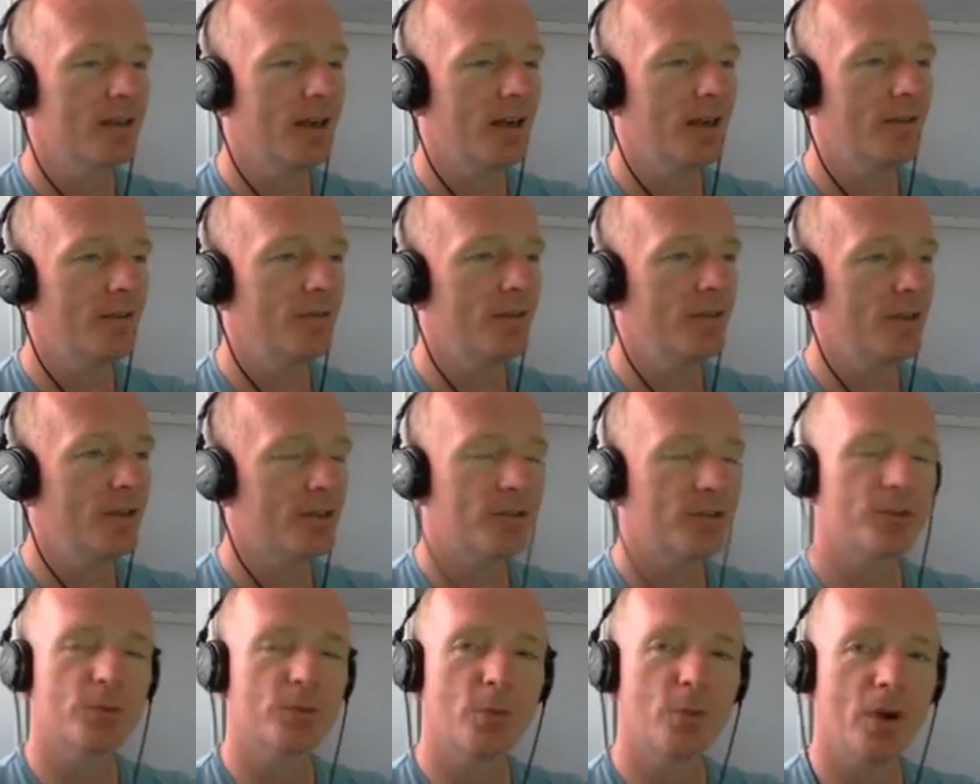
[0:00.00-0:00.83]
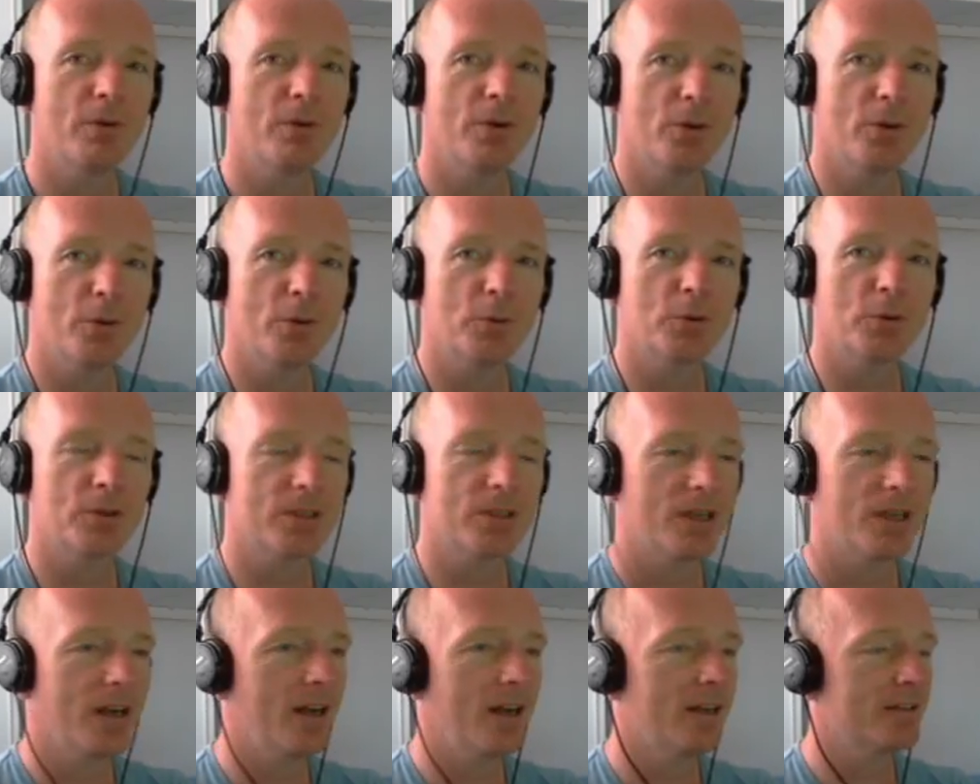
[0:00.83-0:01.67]
And this is where it all
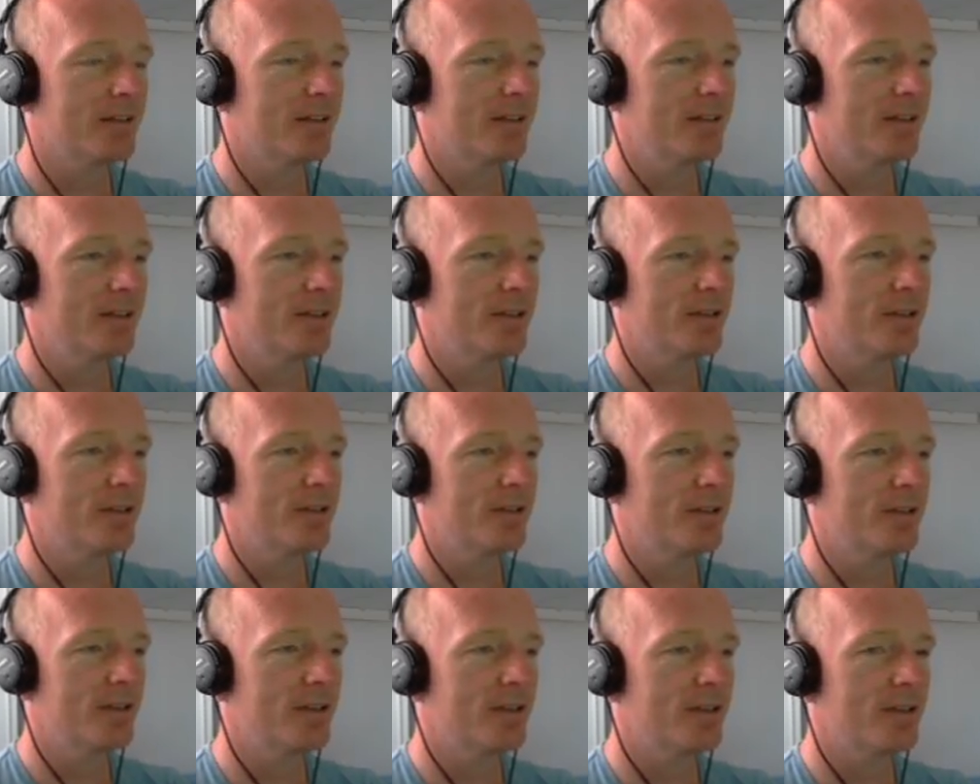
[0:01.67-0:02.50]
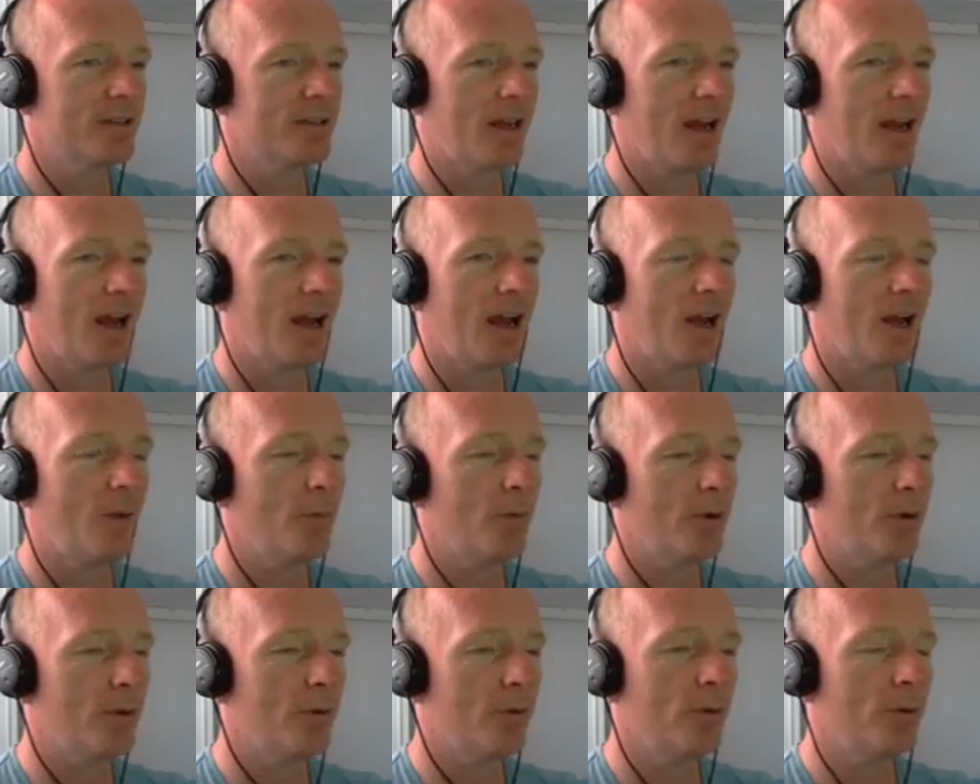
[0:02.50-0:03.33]
started. This is
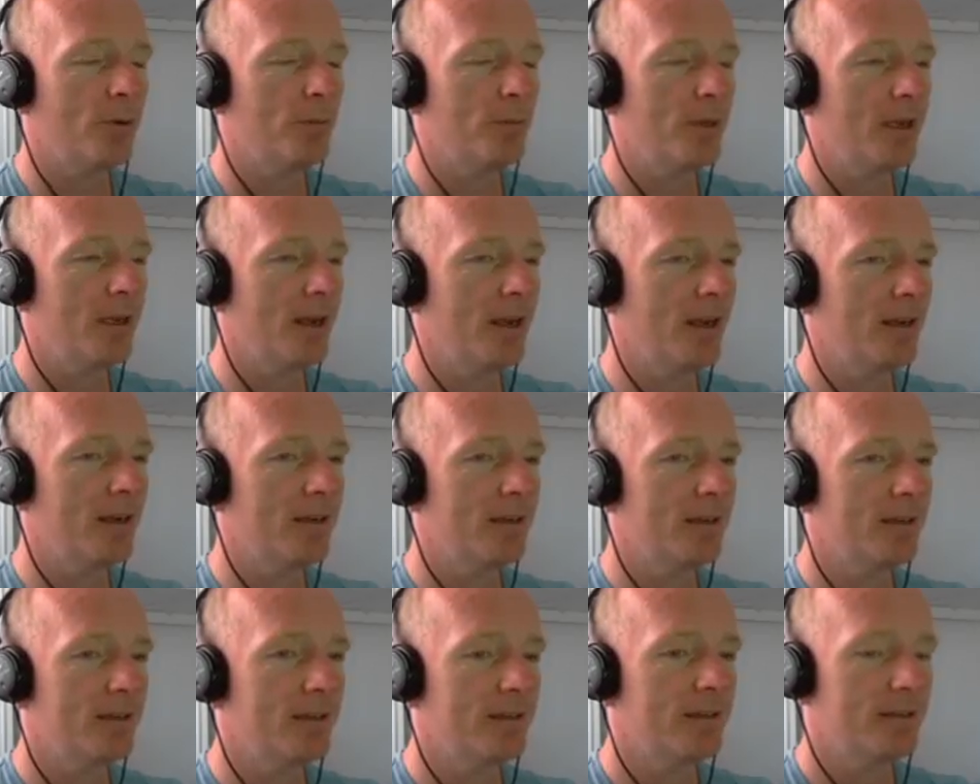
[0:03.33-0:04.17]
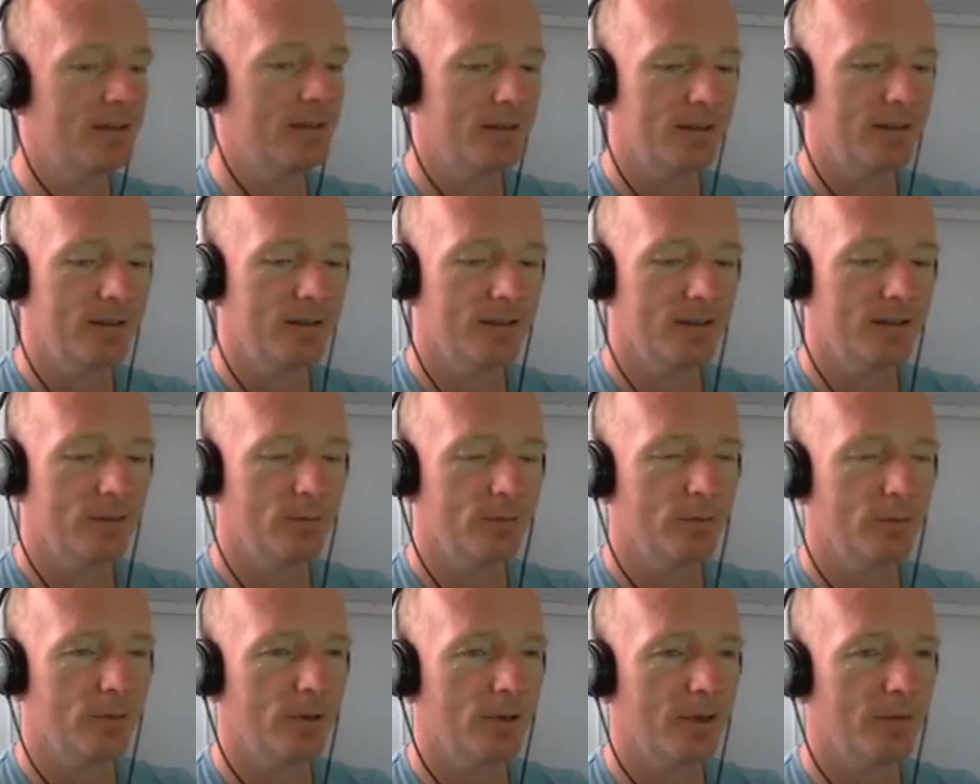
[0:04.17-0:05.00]
how it all began.
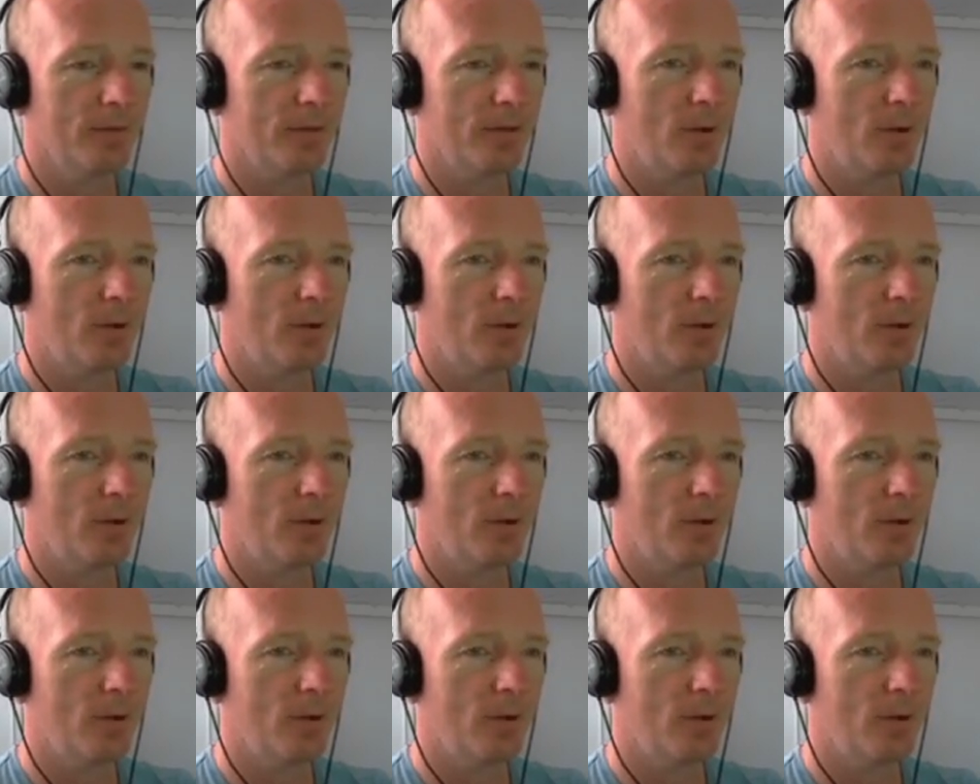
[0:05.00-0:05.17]
I'm going to give that